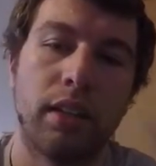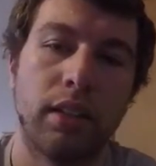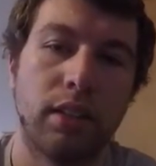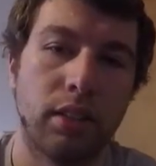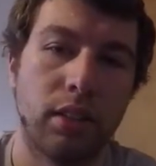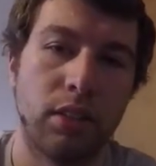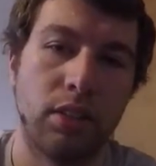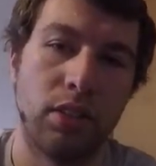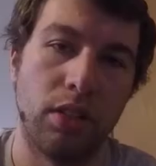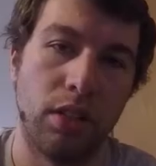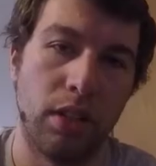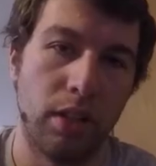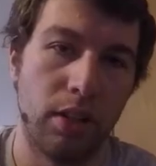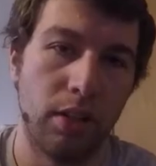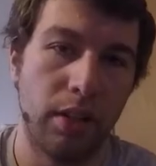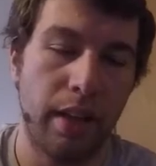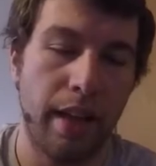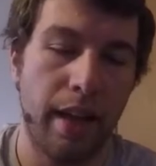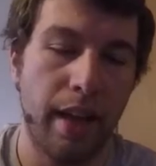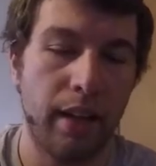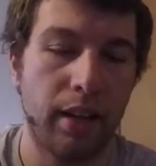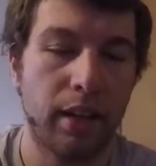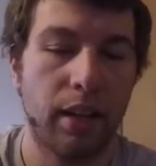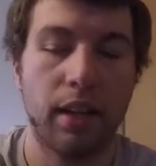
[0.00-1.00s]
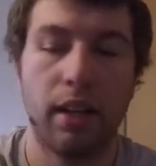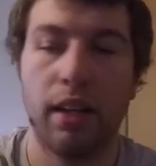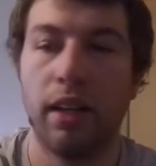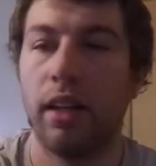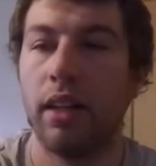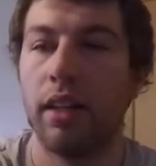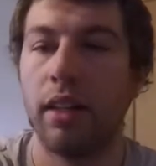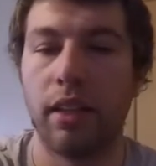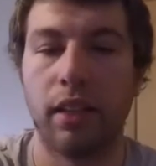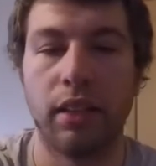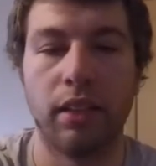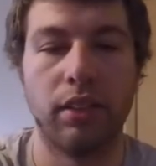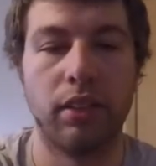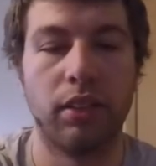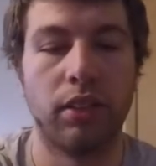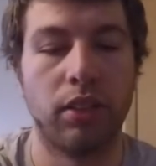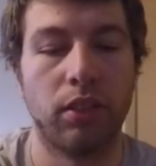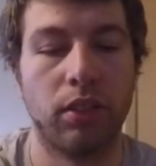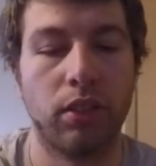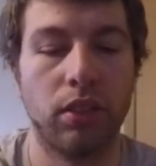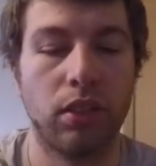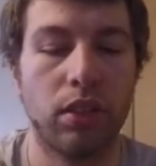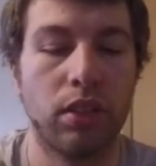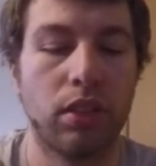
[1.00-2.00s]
did you hear that? You